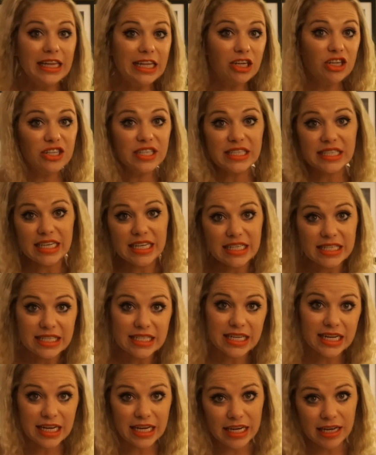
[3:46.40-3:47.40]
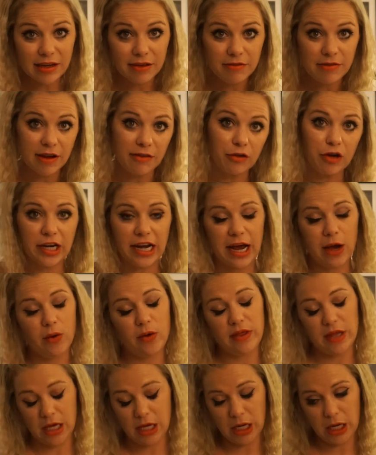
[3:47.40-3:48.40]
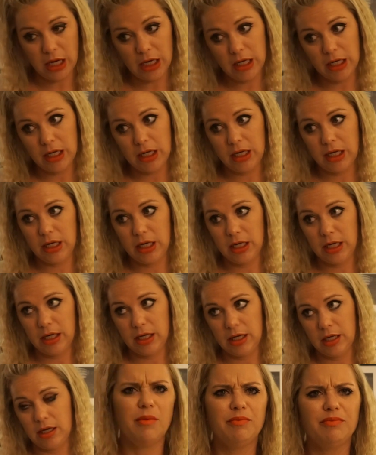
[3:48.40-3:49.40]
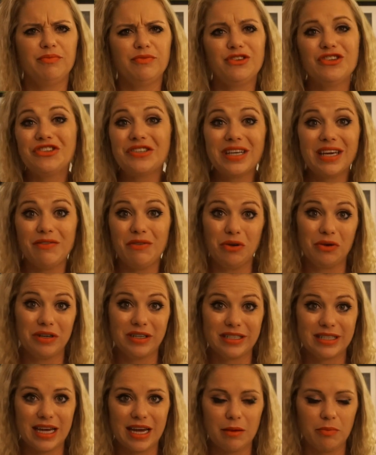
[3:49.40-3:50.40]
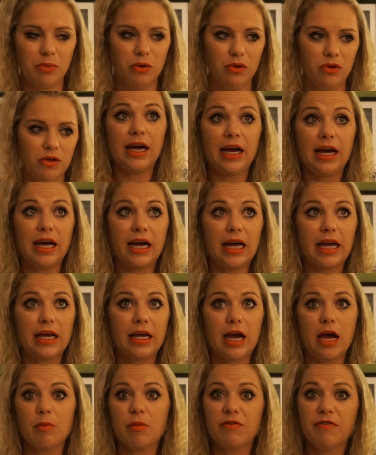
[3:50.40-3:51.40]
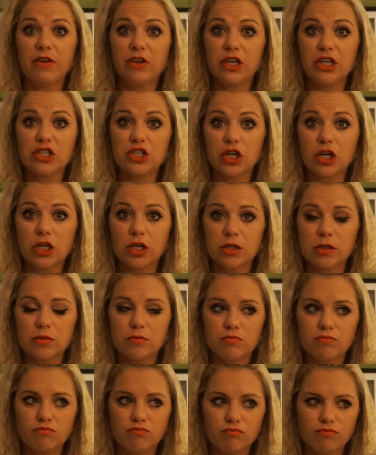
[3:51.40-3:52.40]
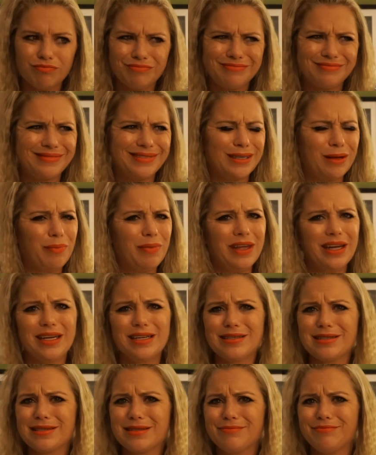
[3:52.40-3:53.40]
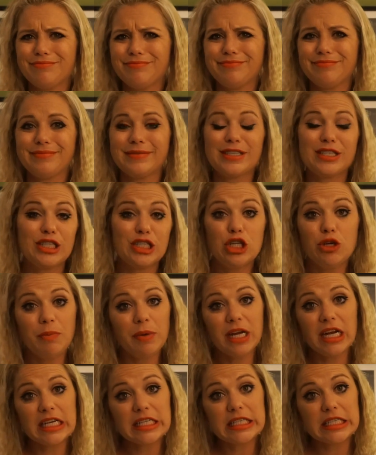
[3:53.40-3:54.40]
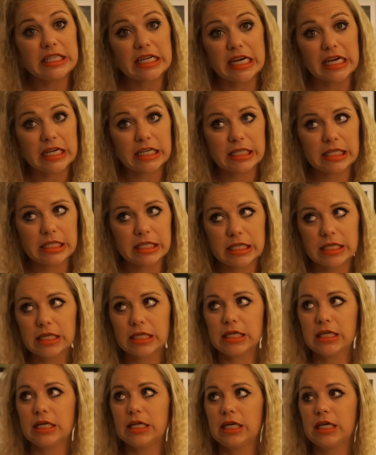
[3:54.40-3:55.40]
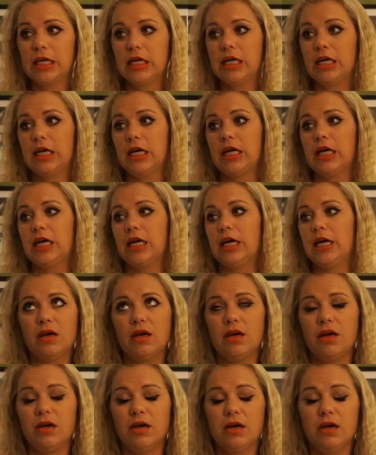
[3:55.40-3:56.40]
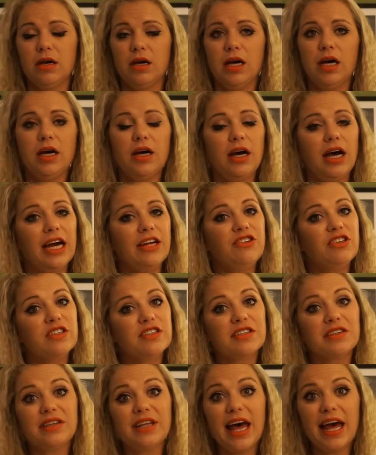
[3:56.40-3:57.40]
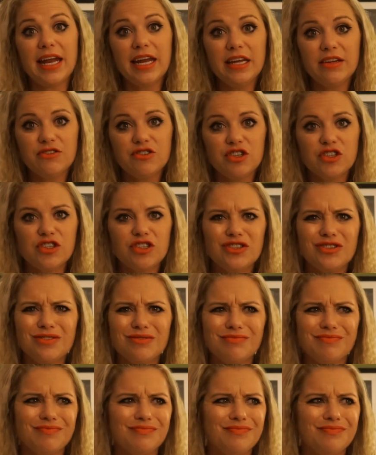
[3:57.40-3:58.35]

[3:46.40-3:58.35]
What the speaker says: a little sensitive every now and then. Just to give you an example, I got my feelings hurt. Something as stupid as a text. I just let it just